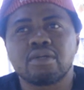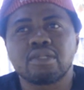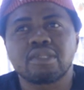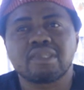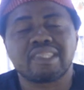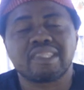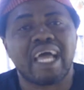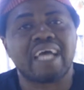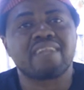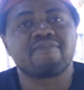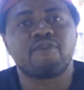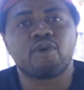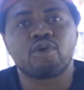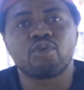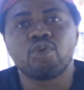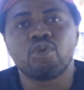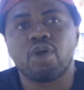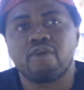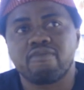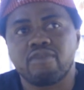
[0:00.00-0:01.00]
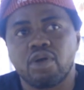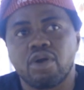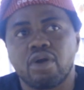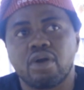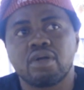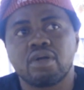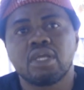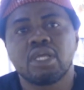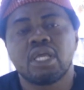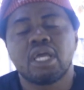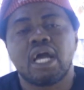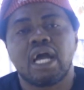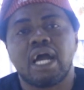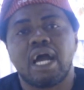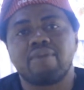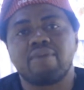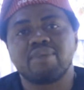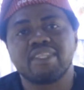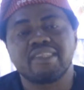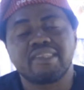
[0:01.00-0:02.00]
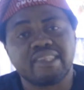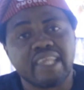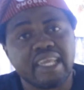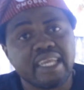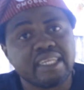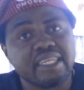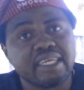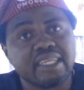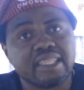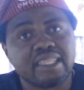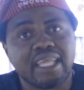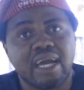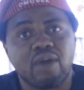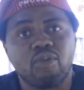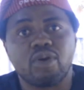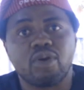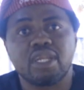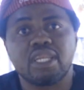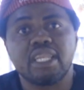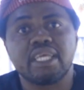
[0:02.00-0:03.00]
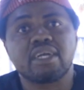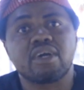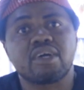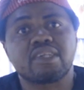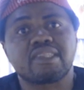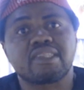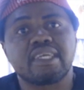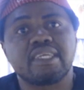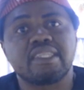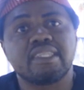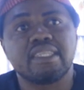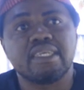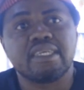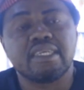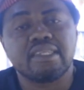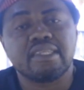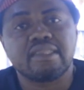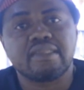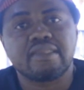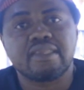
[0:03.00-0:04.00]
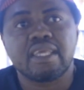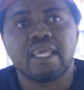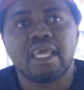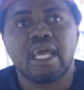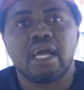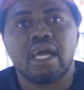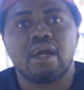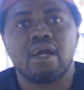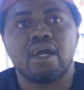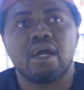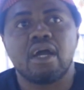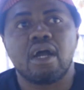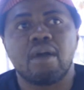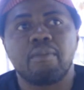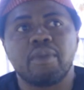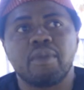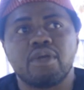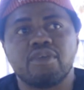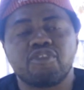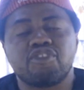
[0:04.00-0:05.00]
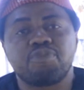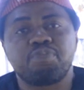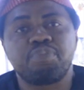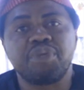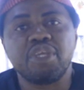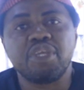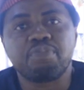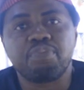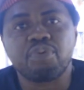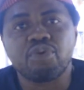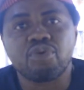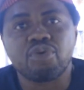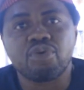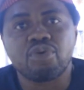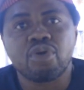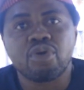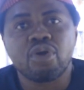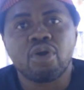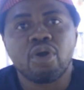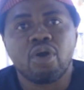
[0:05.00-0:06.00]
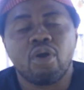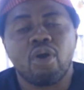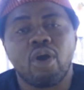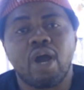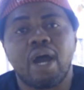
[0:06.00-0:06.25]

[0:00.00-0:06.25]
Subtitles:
stand for rule of law. I've been saying it that what Lagos State needs is people, or